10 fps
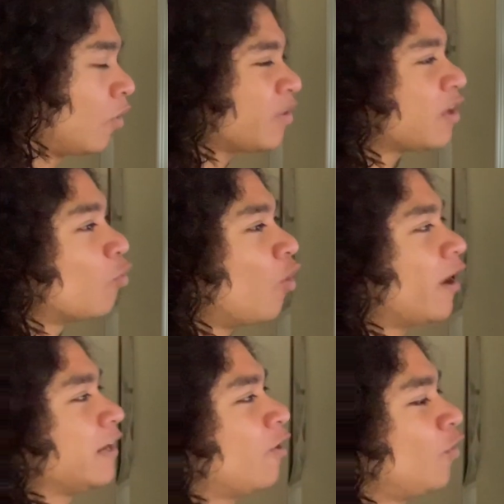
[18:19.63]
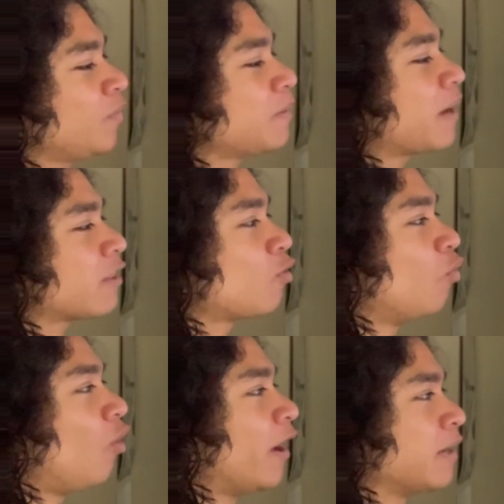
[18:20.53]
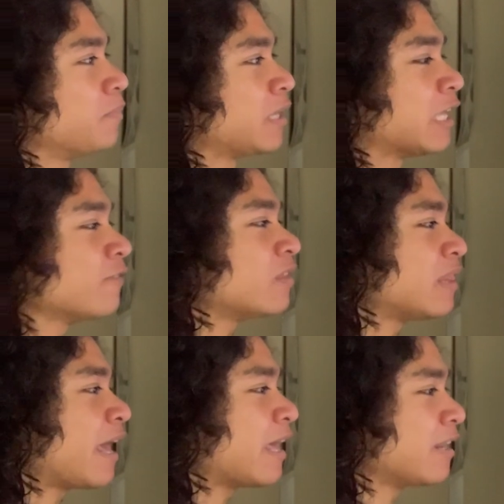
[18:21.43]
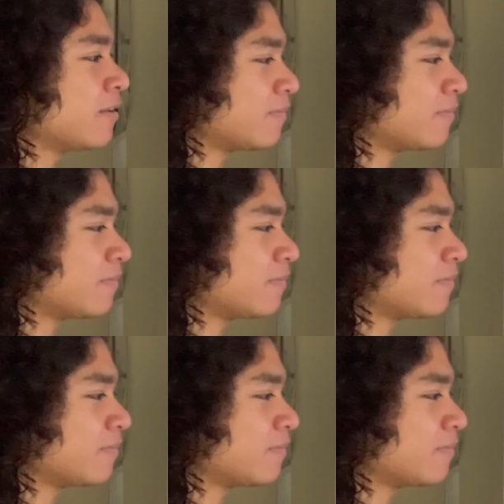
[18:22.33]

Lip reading: Only 1, only by the 1, but even then.